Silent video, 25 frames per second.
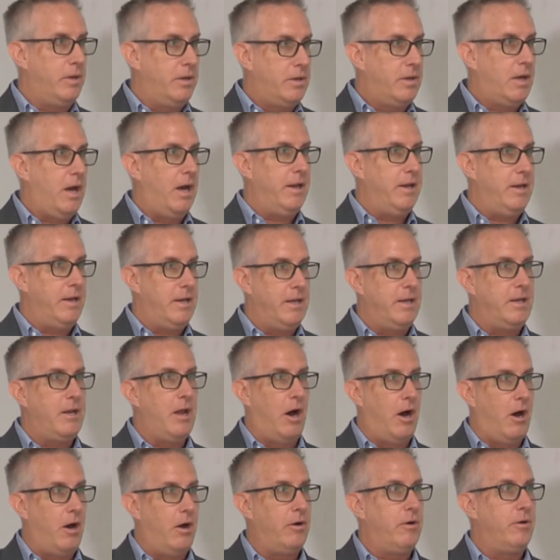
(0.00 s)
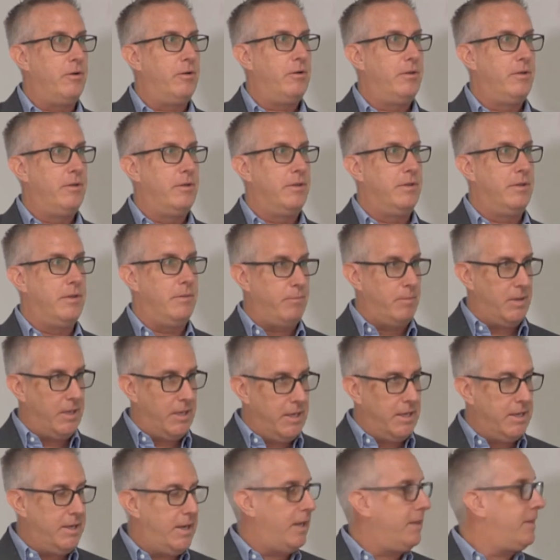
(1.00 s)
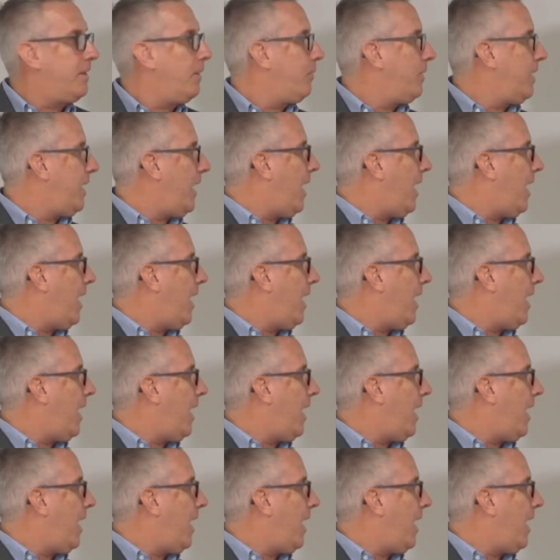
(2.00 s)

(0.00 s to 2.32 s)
kind of need to honor the meeting date that we